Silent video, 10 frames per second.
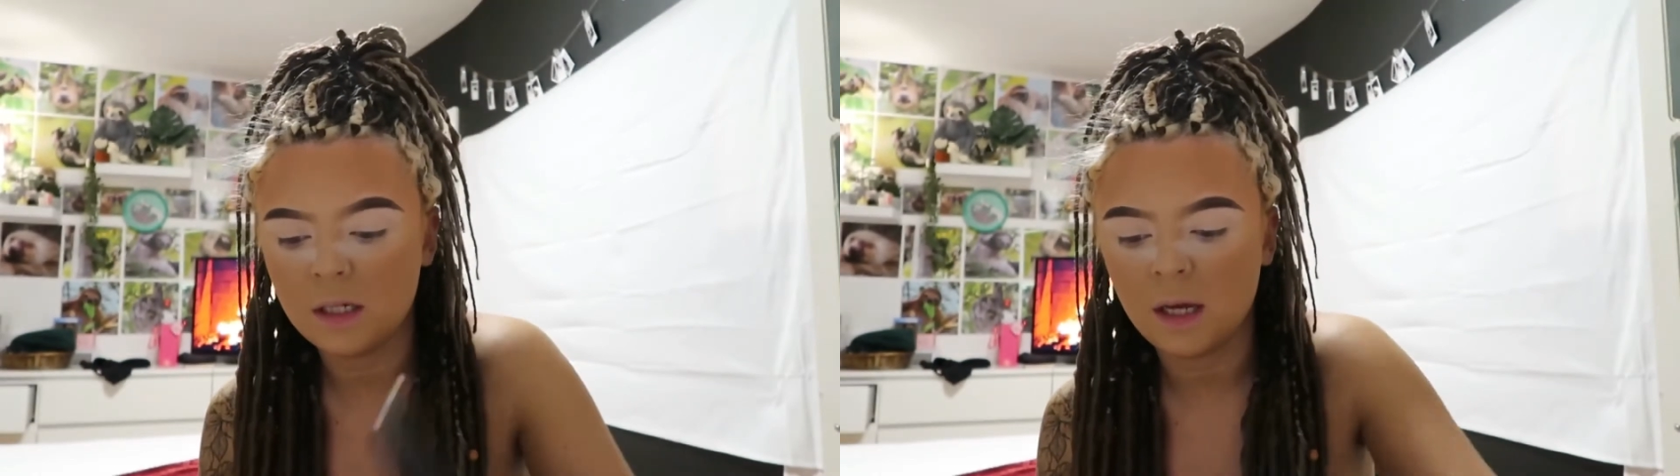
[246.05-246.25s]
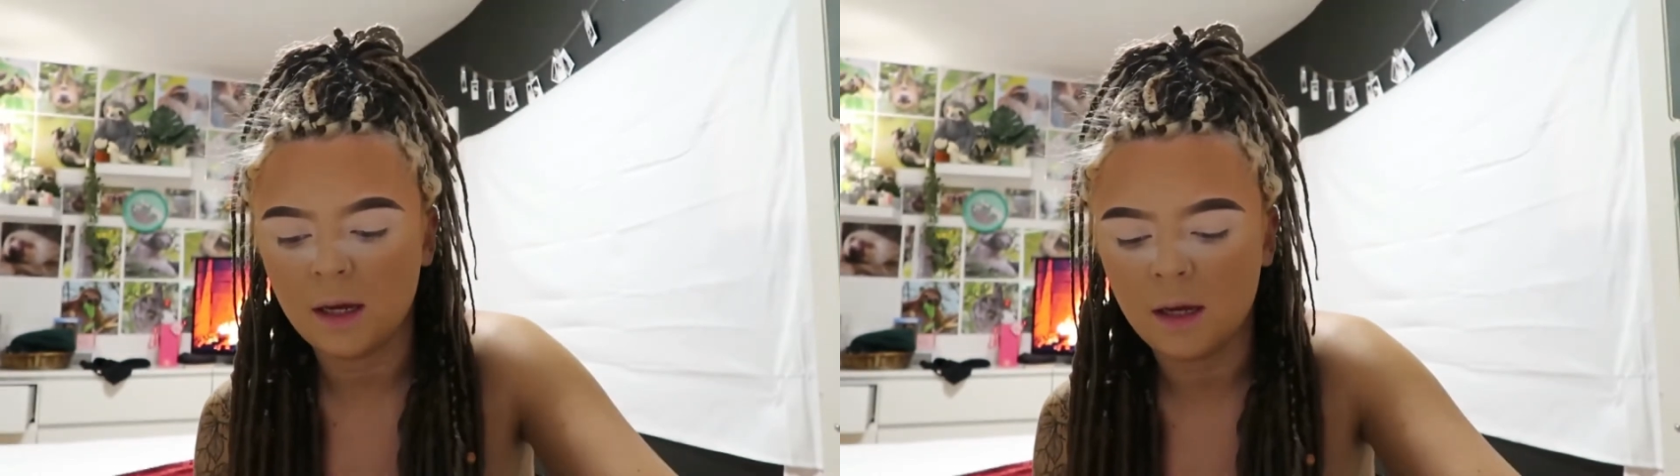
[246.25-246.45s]

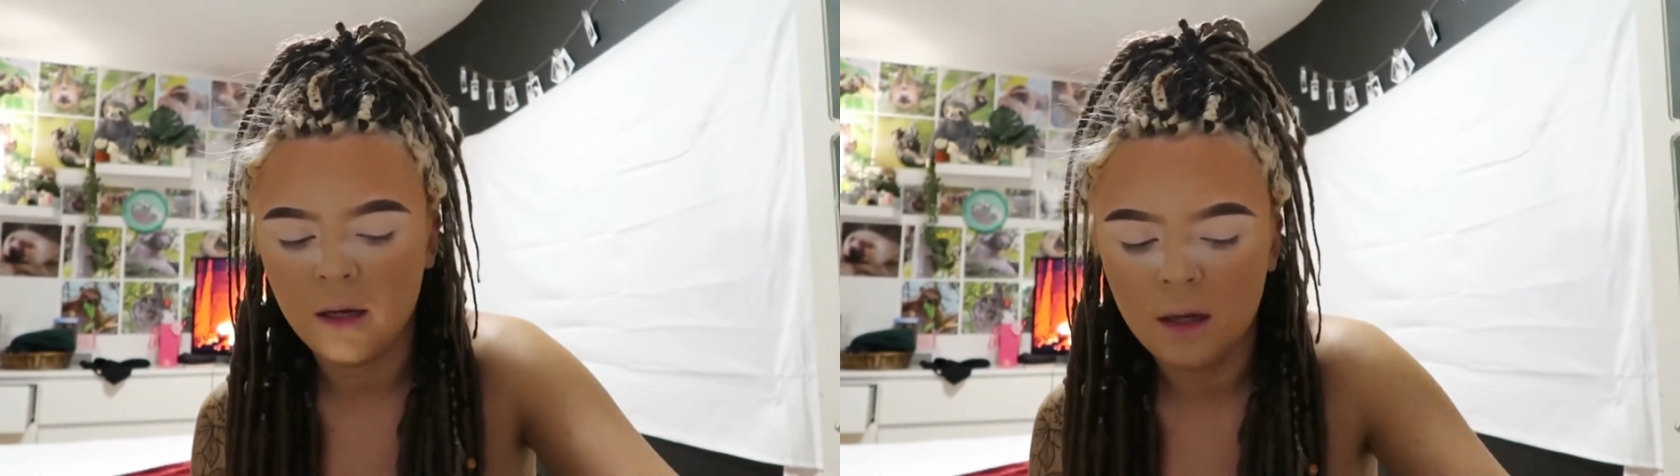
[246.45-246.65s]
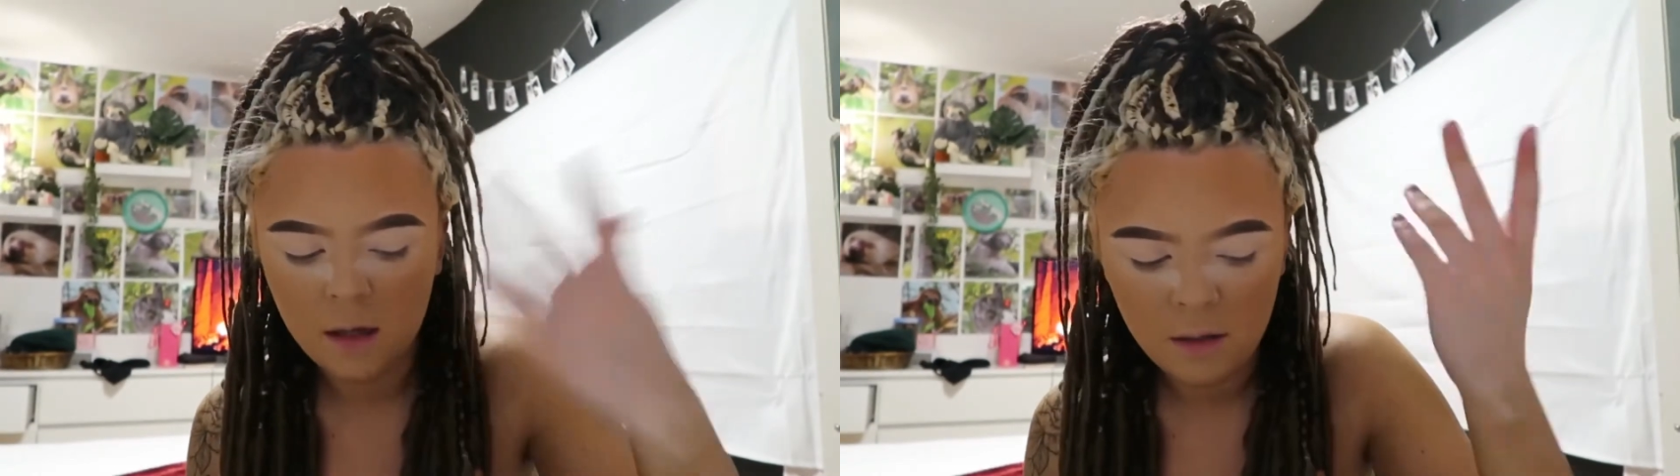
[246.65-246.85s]
like
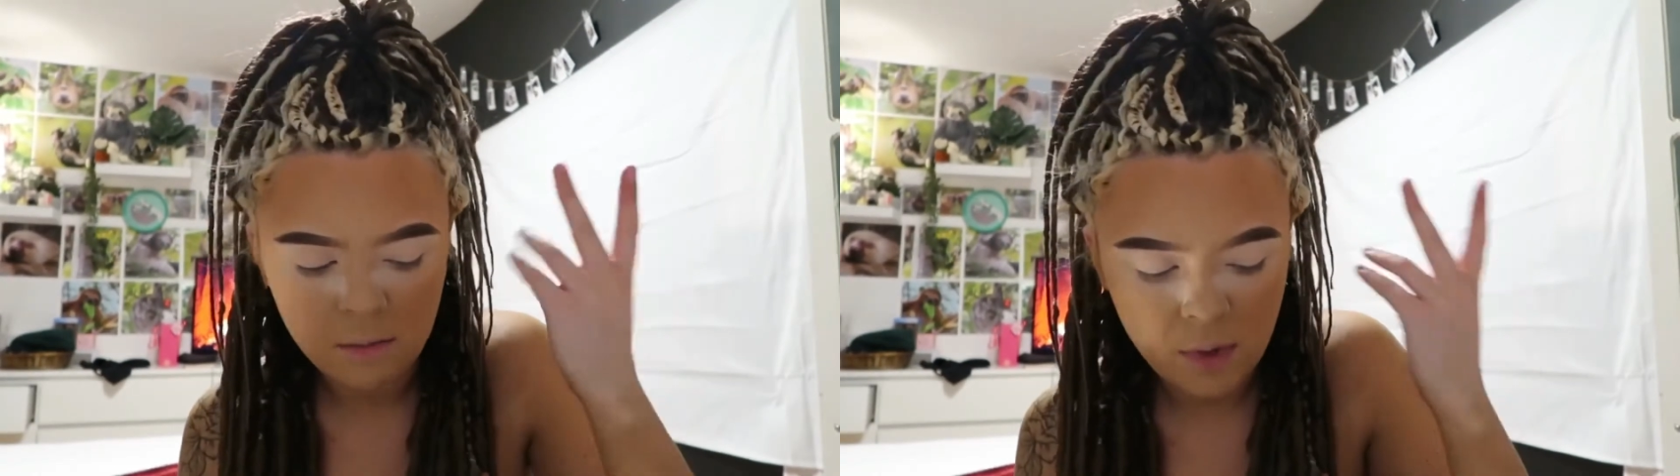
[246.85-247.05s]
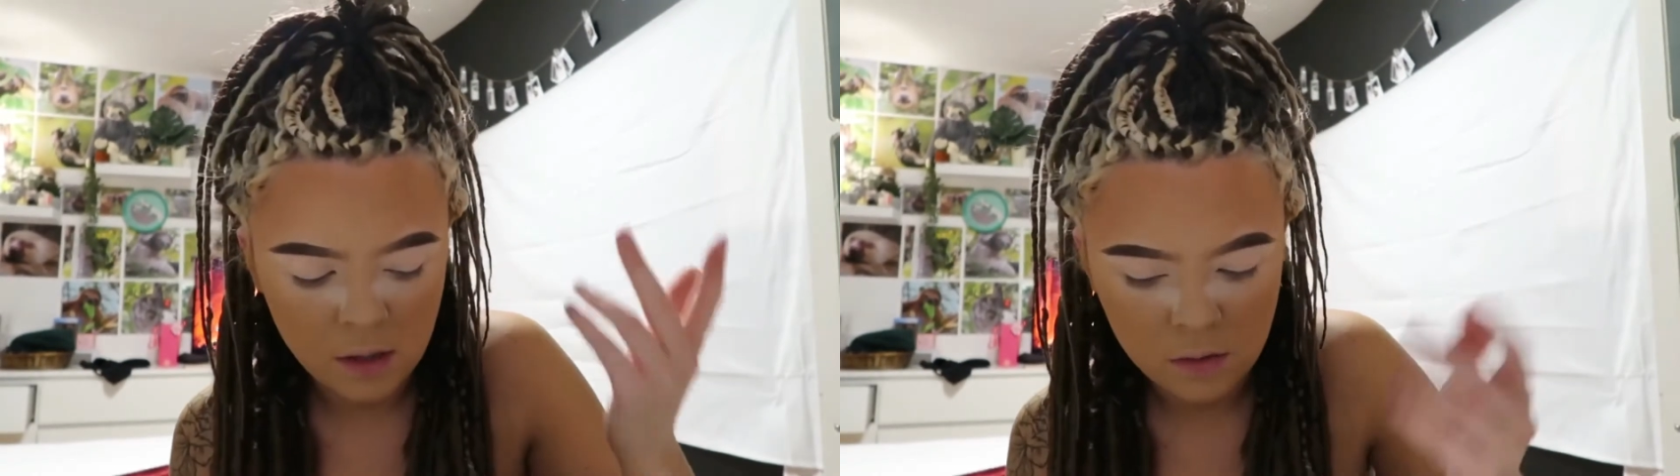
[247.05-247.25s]

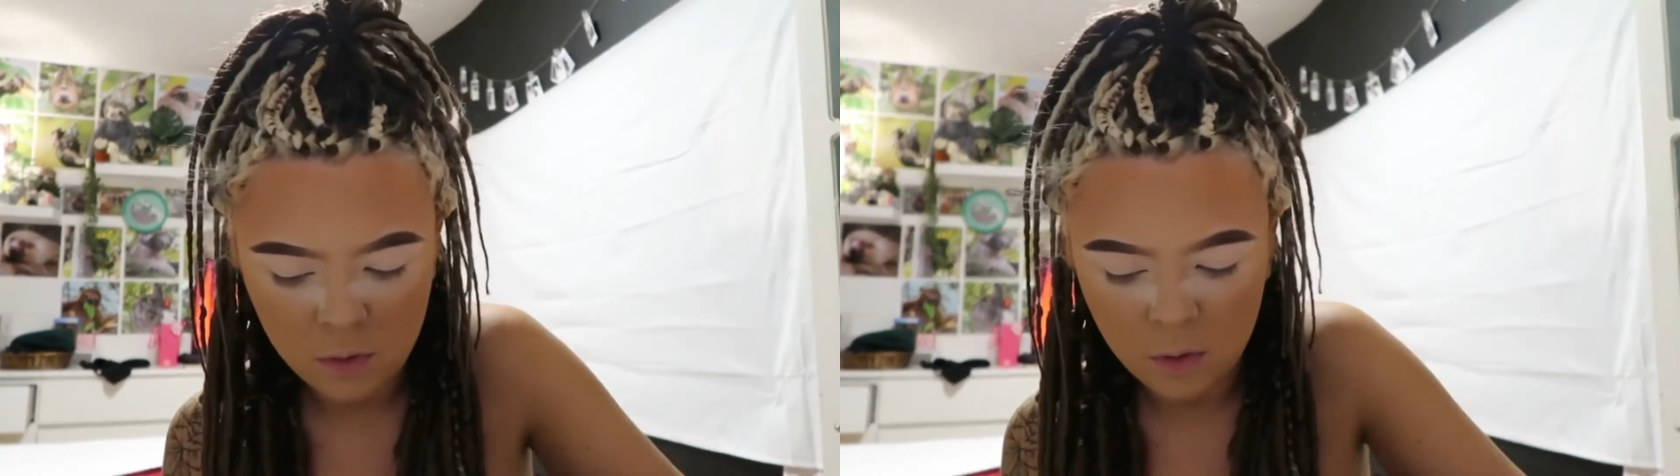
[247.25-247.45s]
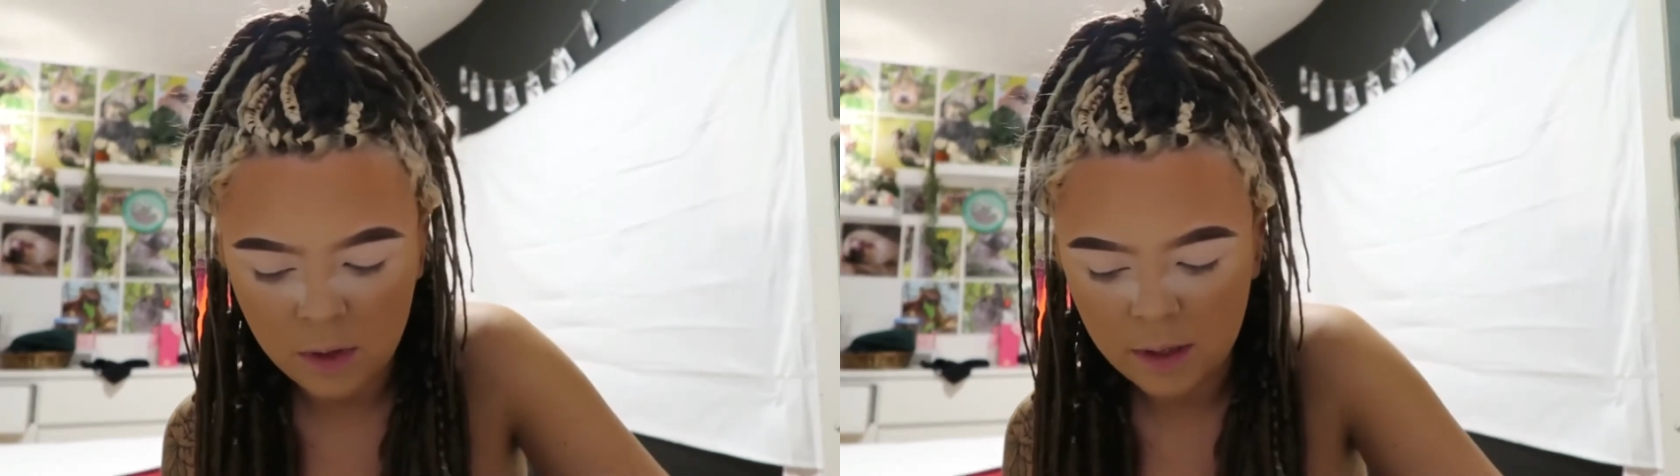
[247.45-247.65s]
my
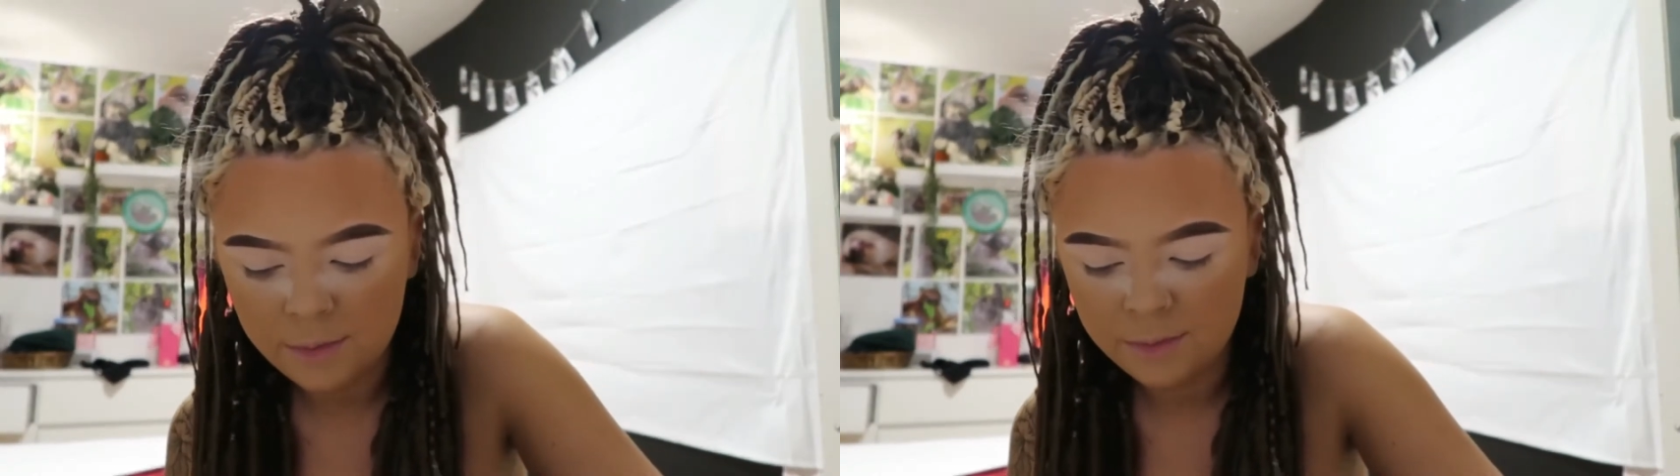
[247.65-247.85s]
contour.